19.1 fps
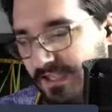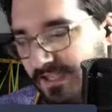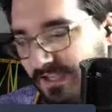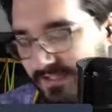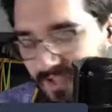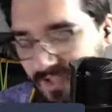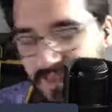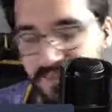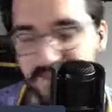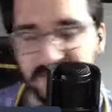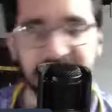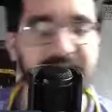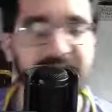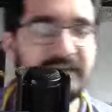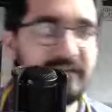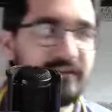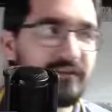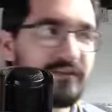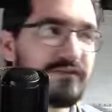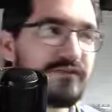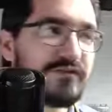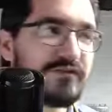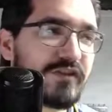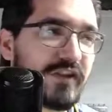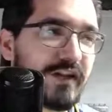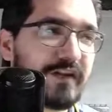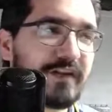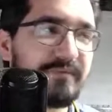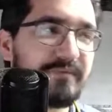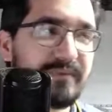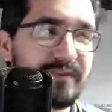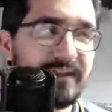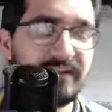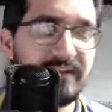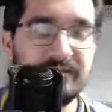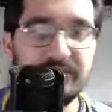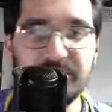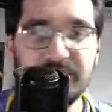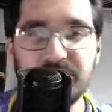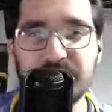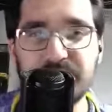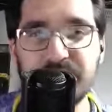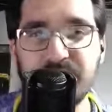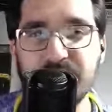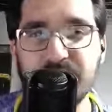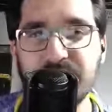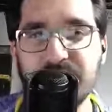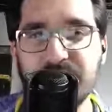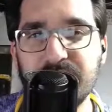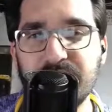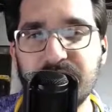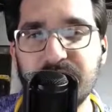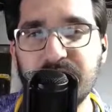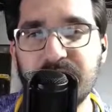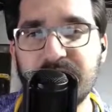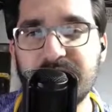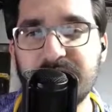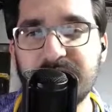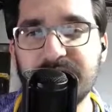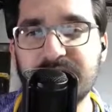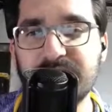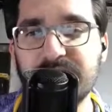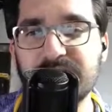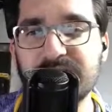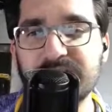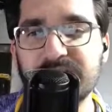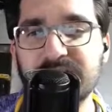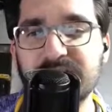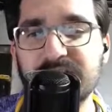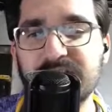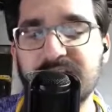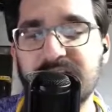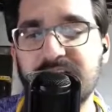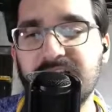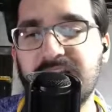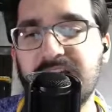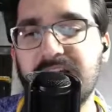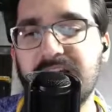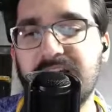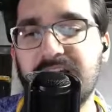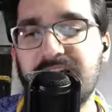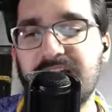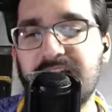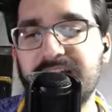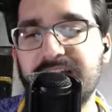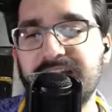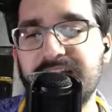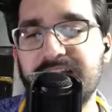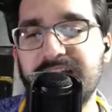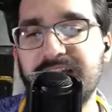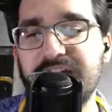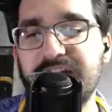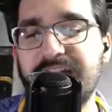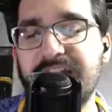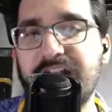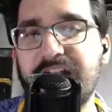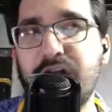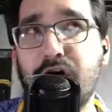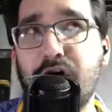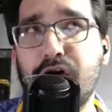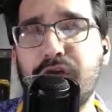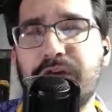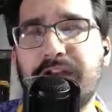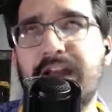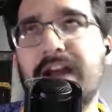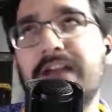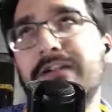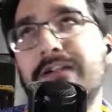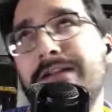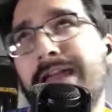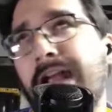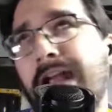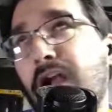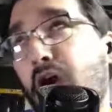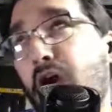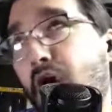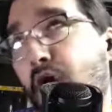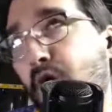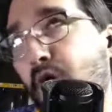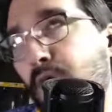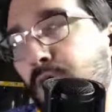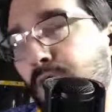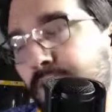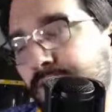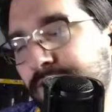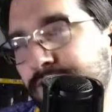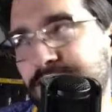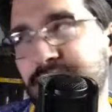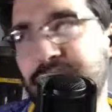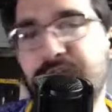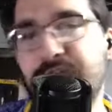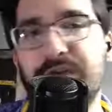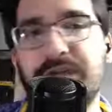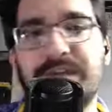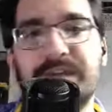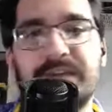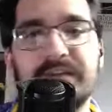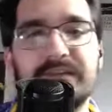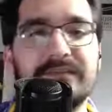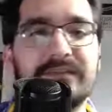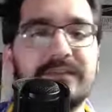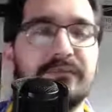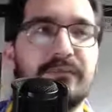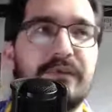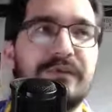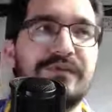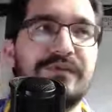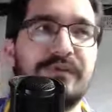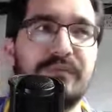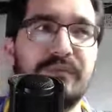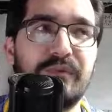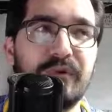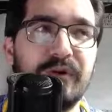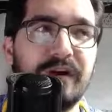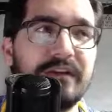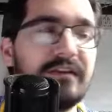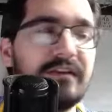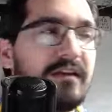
I think you cherry pick who comes over. You can't. Oh yeah, you can't overdo it. Then what's the point?